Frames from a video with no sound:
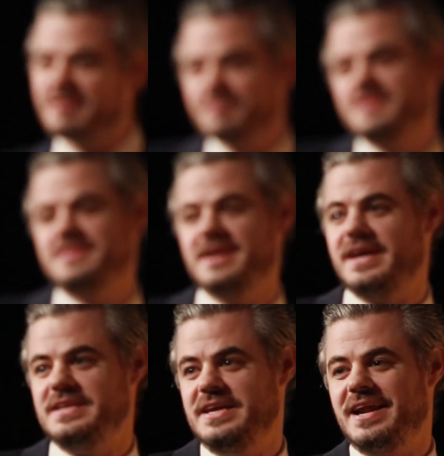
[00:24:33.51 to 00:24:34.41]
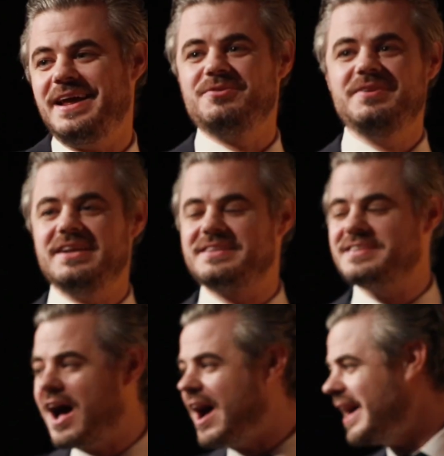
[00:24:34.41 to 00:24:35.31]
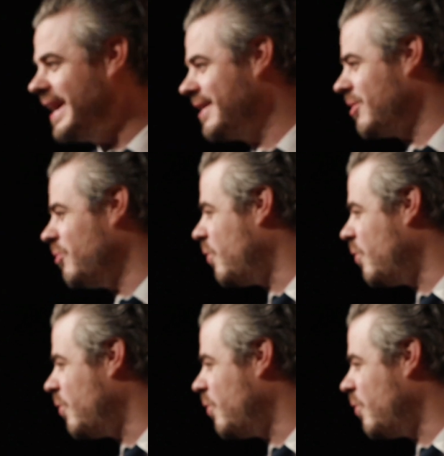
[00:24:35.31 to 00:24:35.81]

everything I need. I don't need a tie or a